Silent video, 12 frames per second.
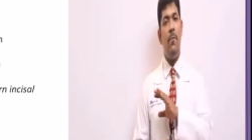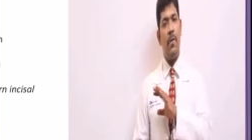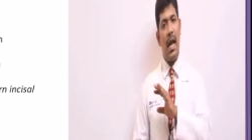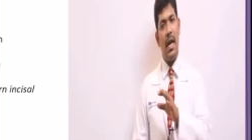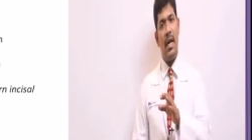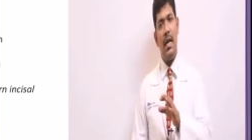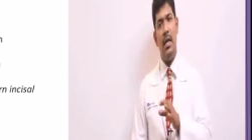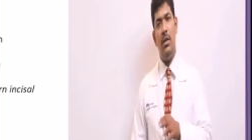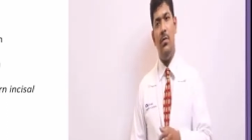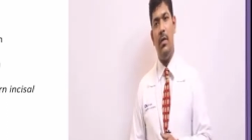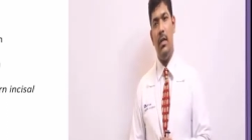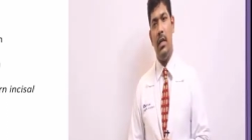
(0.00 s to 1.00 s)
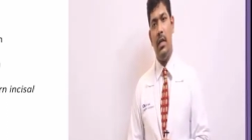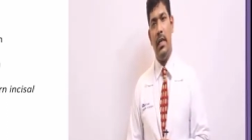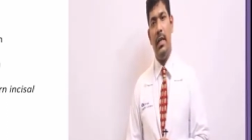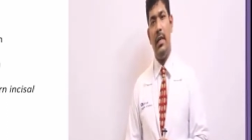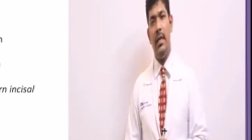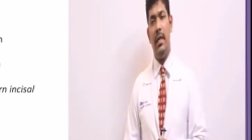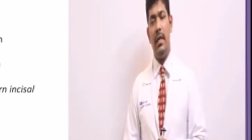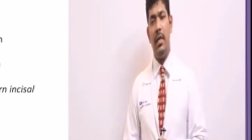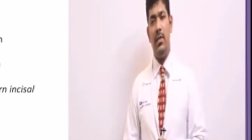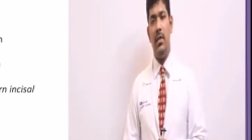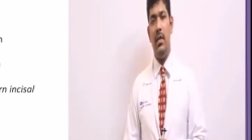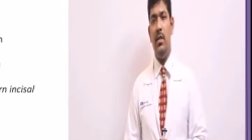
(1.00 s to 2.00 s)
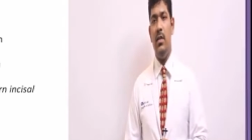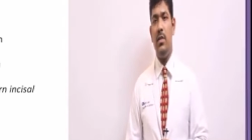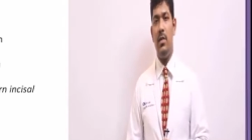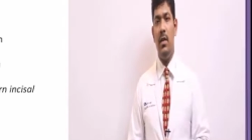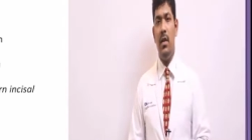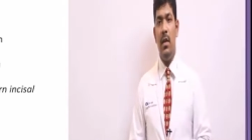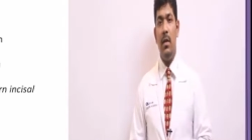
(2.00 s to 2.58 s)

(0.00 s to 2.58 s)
frank kind of uh, dental carious regions,